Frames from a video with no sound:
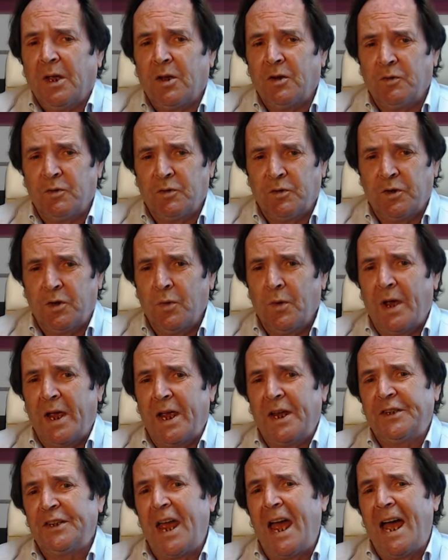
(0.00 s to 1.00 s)

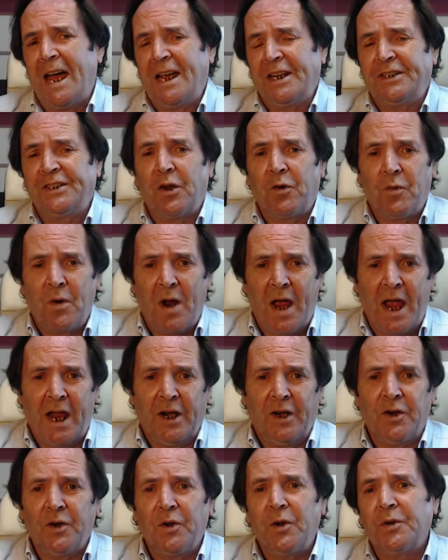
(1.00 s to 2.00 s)
US asked
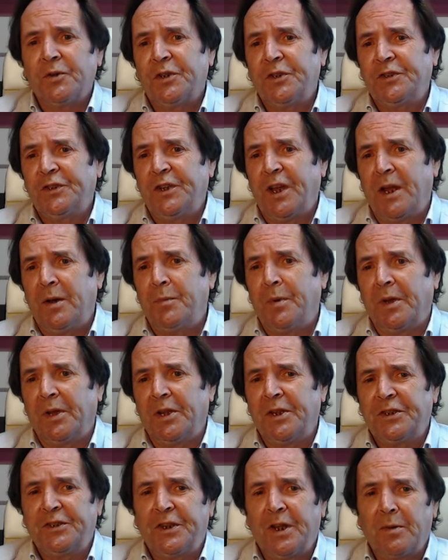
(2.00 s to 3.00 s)
Iran not to send
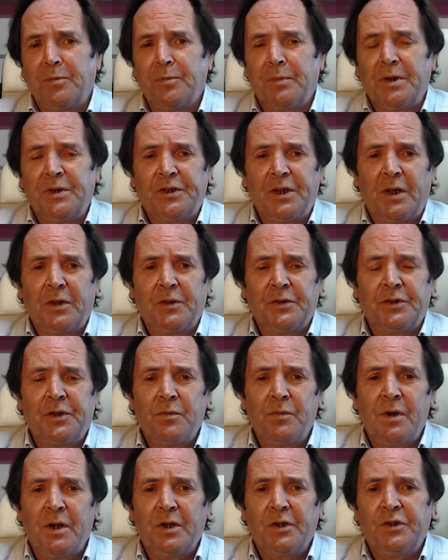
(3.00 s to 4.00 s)
ballistic missiles to
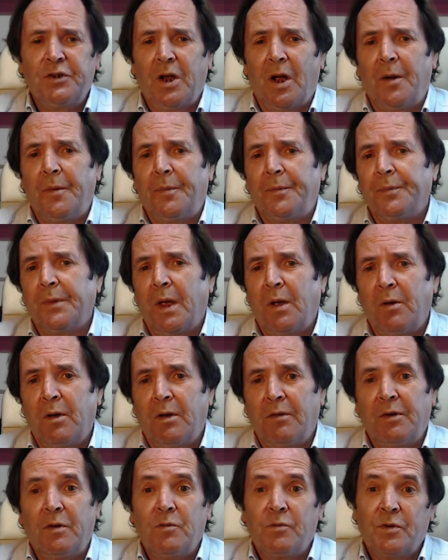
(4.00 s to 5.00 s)
Russia.
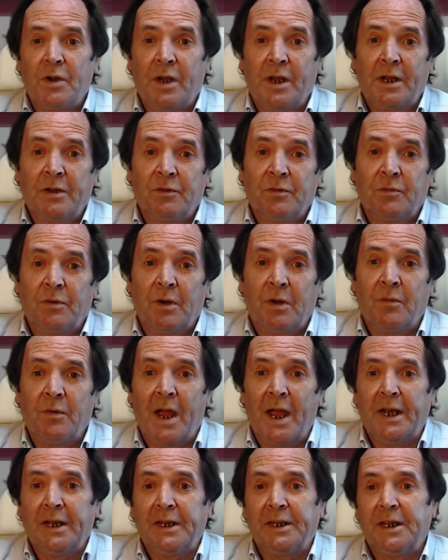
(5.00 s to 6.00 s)
However,
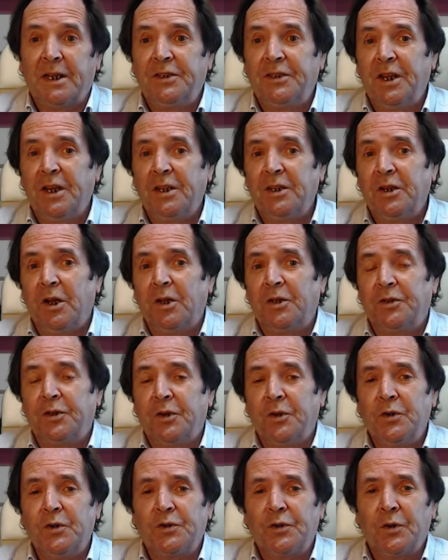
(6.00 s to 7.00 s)
Iran continued to
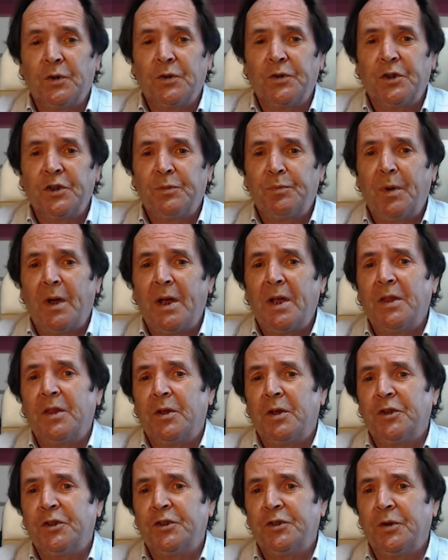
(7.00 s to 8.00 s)
do so despite
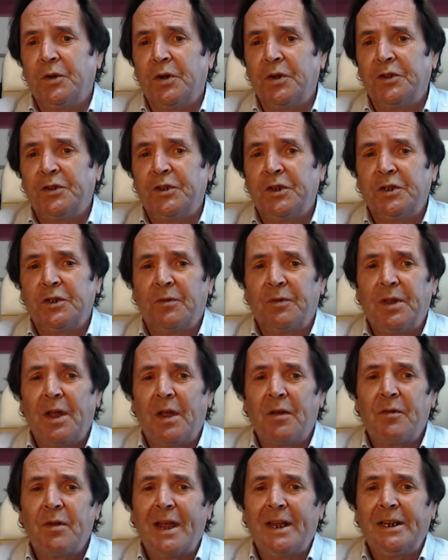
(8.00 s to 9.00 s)
the assurances of the
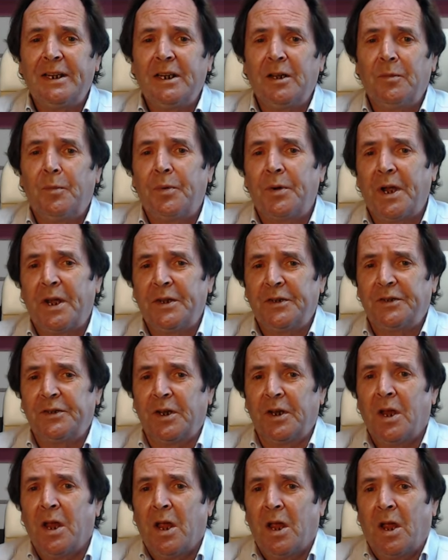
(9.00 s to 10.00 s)
Iranian
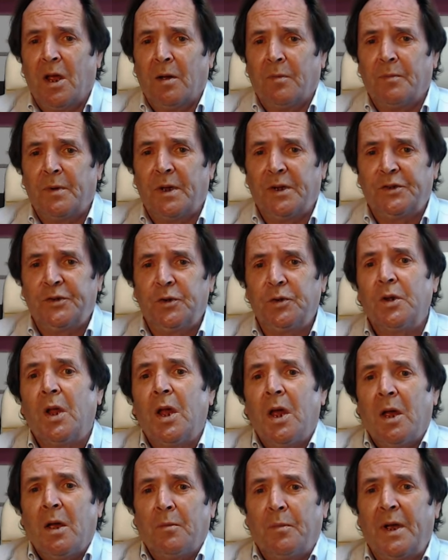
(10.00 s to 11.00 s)
president Masoud
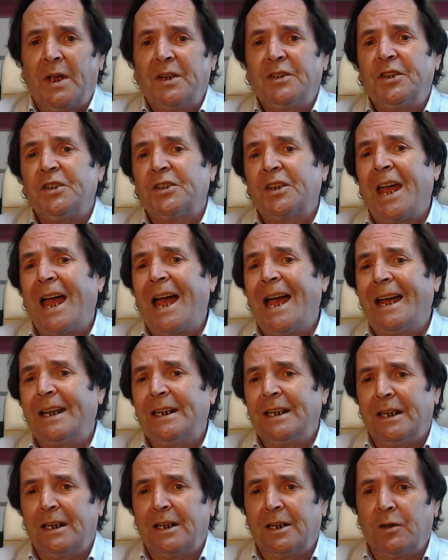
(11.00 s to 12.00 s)

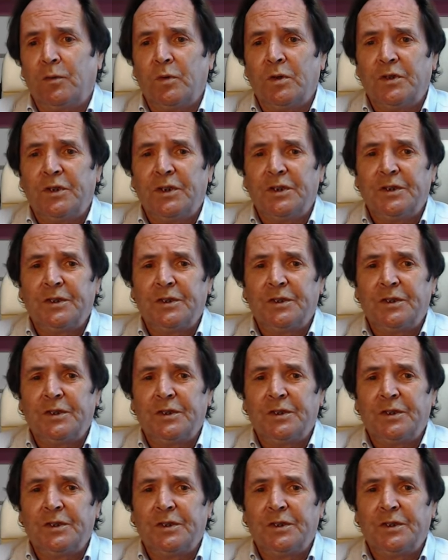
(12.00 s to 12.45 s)
Pezeshkian, which is